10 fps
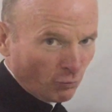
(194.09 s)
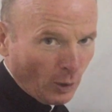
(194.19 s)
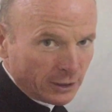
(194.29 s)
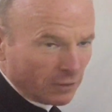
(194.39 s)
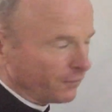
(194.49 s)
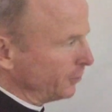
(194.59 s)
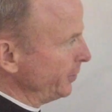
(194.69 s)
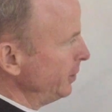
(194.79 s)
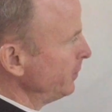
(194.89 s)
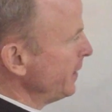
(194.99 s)
Wonderful,
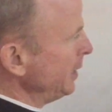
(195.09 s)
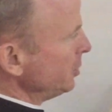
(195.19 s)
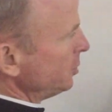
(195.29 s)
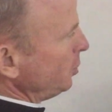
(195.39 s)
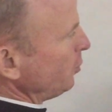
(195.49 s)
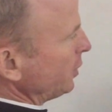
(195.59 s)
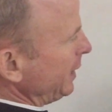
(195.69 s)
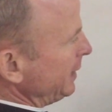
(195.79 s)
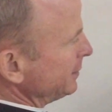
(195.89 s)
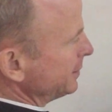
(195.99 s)
no? Two
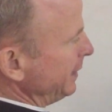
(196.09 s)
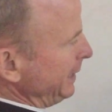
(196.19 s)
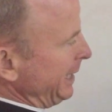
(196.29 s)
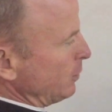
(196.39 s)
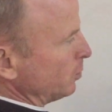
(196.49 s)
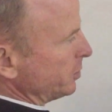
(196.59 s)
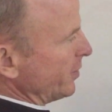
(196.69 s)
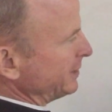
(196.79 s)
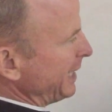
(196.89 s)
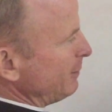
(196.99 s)
things equal to
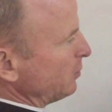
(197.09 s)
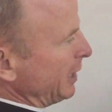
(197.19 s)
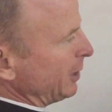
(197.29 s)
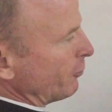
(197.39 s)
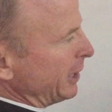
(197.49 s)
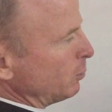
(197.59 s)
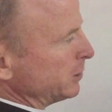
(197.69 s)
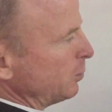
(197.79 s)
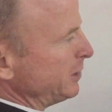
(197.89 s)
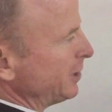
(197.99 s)
the same thing are
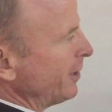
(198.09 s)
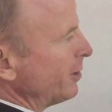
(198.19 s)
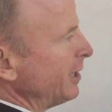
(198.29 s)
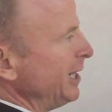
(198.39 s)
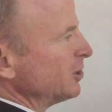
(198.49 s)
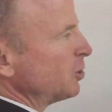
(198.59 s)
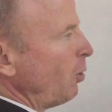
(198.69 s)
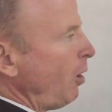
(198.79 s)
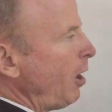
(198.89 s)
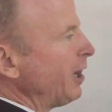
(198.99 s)
equal to each other.
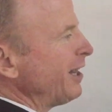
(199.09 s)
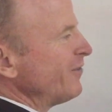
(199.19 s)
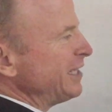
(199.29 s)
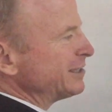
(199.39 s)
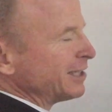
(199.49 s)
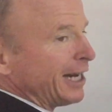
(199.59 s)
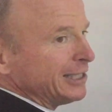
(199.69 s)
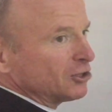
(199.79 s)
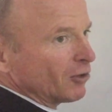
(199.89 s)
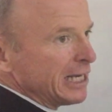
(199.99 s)
So all of these
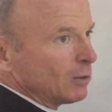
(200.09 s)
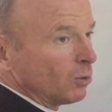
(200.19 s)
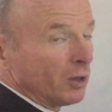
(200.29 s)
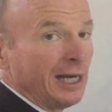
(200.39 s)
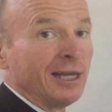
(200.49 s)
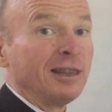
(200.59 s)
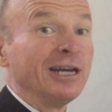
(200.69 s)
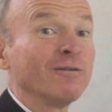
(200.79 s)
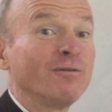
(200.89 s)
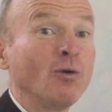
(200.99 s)
sides are equal.
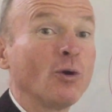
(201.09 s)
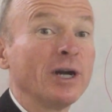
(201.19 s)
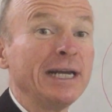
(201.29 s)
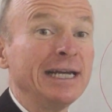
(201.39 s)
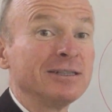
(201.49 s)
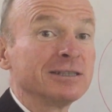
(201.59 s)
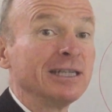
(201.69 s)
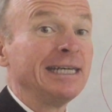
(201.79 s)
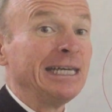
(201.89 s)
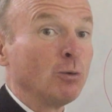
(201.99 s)
Therefore, it's
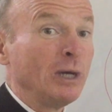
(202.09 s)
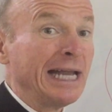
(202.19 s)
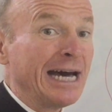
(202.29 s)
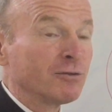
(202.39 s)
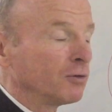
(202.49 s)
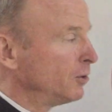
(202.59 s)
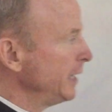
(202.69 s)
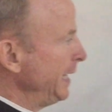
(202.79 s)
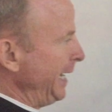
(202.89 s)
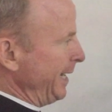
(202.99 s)
equilateral,
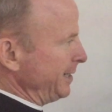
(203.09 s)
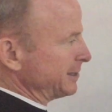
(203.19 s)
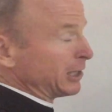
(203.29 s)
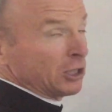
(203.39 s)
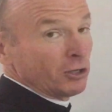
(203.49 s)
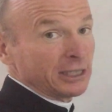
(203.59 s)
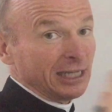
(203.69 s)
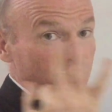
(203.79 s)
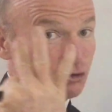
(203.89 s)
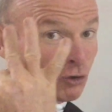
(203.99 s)
and it's
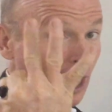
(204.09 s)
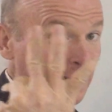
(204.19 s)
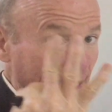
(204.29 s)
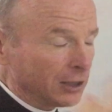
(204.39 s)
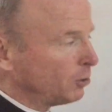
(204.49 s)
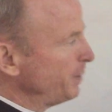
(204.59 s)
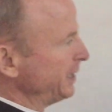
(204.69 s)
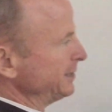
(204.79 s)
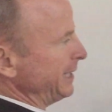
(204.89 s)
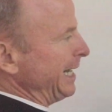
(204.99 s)
clearly a triangle
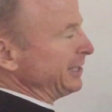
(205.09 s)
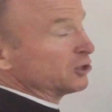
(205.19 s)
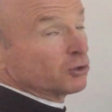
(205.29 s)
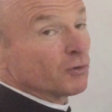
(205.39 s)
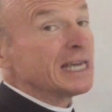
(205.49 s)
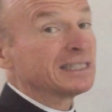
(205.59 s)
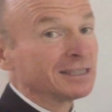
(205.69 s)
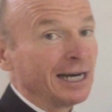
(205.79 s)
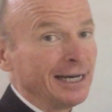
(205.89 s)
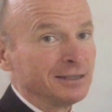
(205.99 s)
because it has three
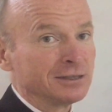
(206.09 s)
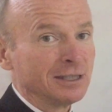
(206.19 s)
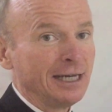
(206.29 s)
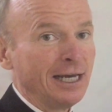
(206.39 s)
sides.